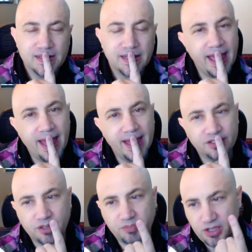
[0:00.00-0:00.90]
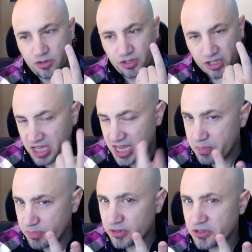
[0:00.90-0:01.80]
and something you should
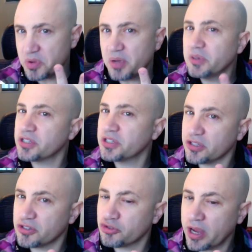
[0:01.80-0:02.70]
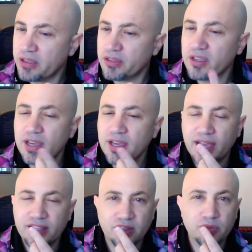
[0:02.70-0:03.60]
keep doing, which is a strength,
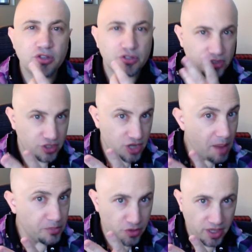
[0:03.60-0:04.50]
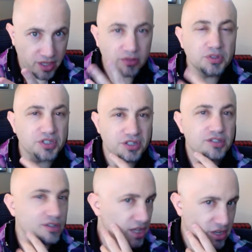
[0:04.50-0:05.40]
and something you should stop doing, which
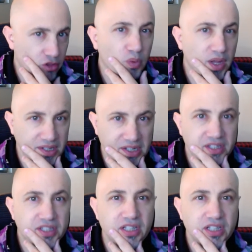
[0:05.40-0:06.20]
is another weakness.